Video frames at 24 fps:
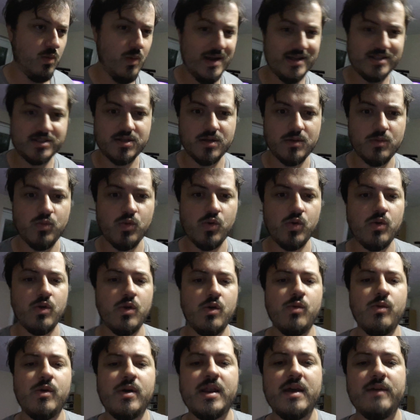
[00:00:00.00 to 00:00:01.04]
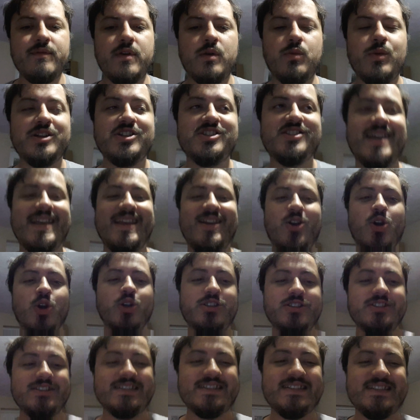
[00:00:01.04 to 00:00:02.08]
western wall or whatever, which they
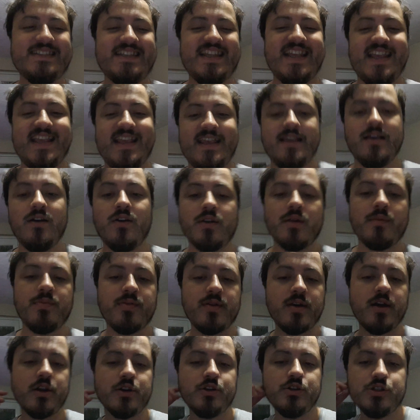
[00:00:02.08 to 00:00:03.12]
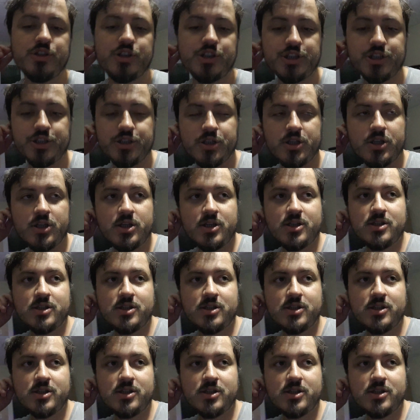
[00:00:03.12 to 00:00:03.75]
couldn't see on approach,